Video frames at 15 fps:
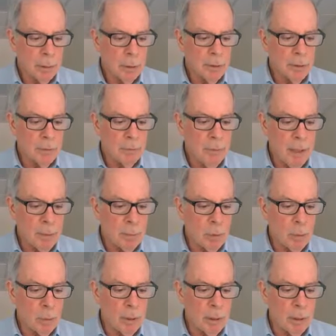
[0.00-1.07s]
It's a fight
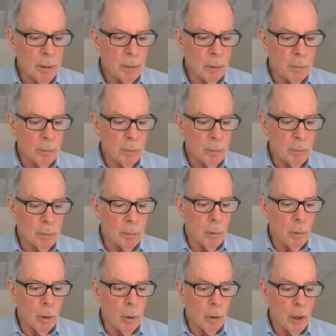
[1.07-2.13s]
where we need
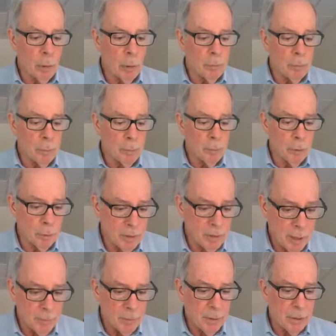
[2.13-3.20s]
all help from you as
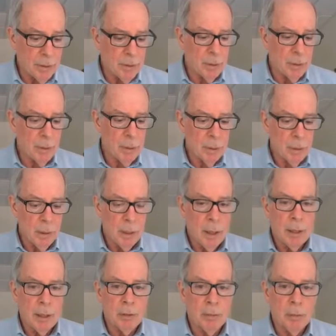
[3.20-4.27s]
advocates
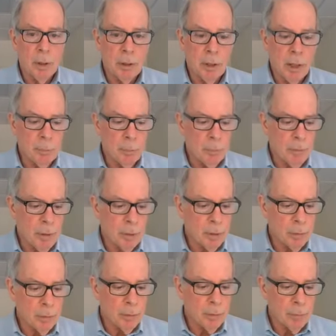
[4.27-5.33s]
and as frontline
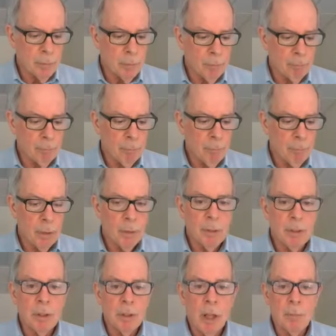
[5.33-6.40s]
professionals.
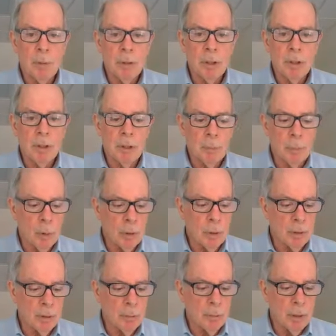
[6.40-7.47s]
This conference is an
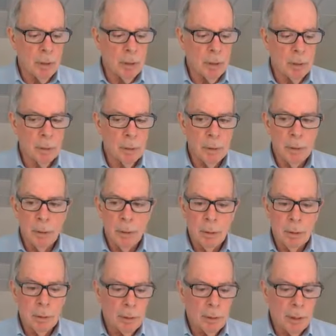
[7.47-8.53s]
important convening.
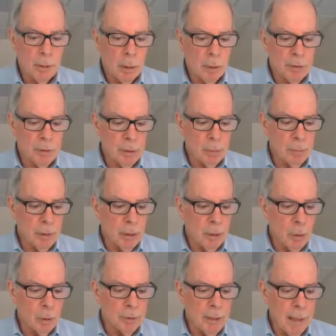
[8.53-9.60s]
Let it also be a
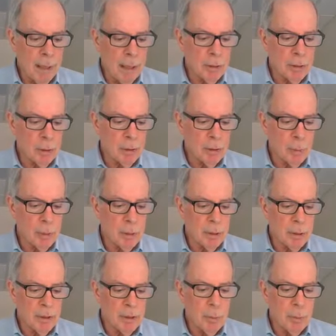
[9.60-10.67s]
call to action so we
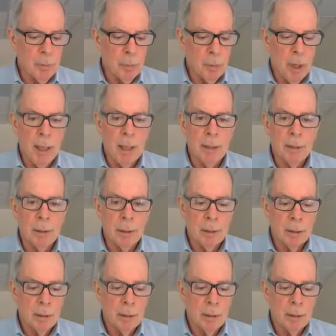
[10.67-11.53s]
can say with pride